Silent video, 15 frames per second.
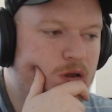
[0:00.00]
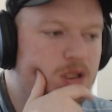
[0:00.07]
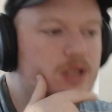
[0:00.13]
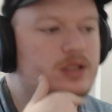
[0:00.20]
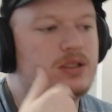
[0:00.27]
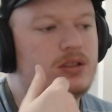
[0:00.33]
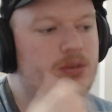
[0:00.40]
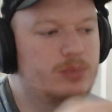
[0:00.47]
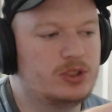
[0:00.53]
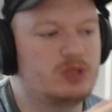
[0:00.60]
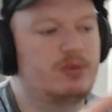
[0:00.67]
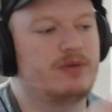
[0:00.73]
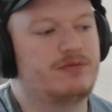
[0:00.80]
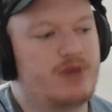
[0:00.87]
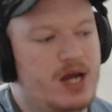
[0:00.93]
Like the Bishop
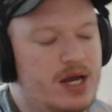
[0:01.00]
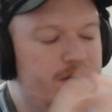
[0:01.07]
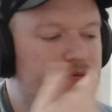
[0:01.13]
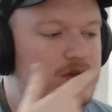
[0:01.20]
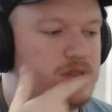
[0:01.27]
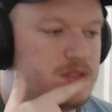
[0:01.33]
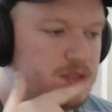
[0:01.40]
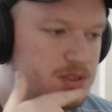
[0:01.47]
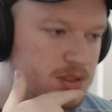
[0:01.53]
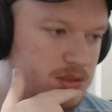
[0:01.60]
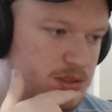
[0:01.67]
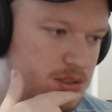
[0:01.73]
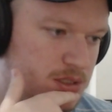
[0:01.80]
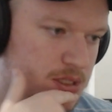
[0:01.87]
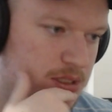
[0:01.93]
F5
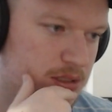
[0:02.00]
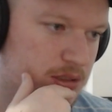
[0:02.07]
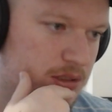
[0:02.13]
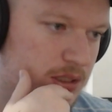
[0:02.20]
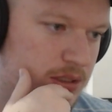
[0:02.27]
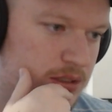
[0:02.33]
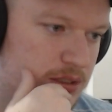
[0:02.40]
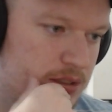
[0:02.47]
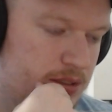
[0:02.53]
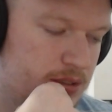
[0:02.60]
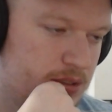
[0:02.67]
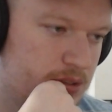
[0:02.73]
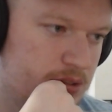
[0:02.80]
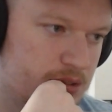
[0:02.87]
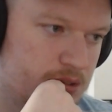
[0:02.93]
is like the
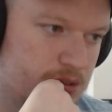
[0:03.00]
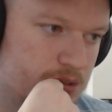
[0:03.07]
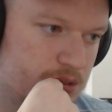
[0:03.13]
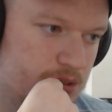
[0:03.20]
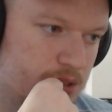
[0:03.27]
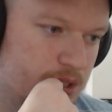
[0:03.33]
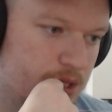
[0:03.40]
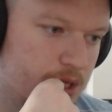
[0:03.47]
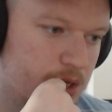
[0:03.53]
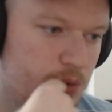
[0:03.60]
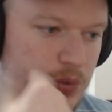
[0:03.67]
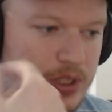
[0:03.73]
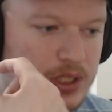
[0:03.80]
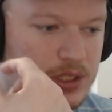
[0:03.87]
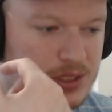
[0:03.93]
London.
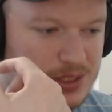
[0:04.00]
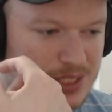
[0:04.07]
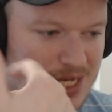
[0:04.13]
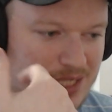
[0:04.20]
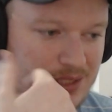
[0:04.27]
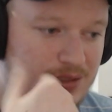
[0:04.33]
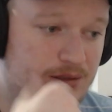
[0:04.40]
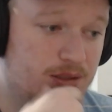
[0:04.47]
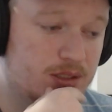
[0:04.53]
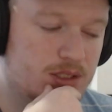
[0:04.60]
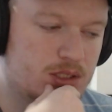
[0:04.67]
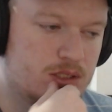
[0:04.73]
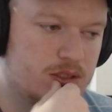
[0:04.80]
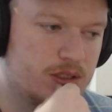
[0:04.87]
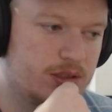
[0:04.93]
We could technically
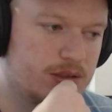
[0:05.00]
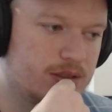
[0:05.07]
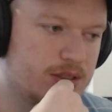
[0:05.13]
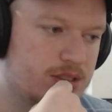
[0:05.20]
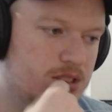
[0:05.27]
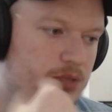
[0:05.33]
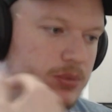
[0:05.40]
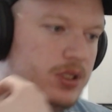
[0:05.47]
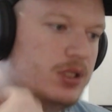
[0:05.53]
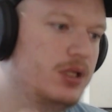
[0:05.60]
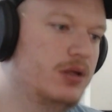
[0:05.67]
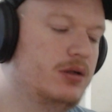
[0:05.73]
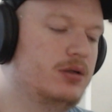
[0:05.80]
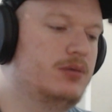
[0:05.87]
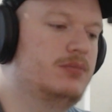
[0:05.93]
consider this to be a
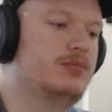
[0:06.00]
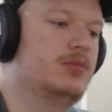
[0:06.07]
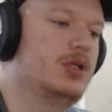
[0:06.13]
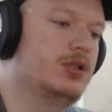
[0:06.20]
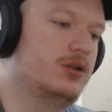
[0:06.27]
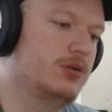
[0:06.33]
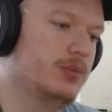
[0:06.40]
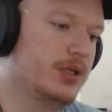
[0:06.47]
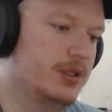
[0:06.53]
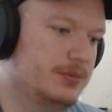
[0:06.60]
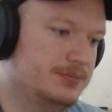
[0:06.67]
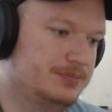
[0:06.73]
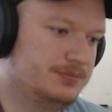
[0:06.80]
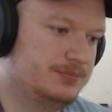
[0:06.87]
London, a little bit.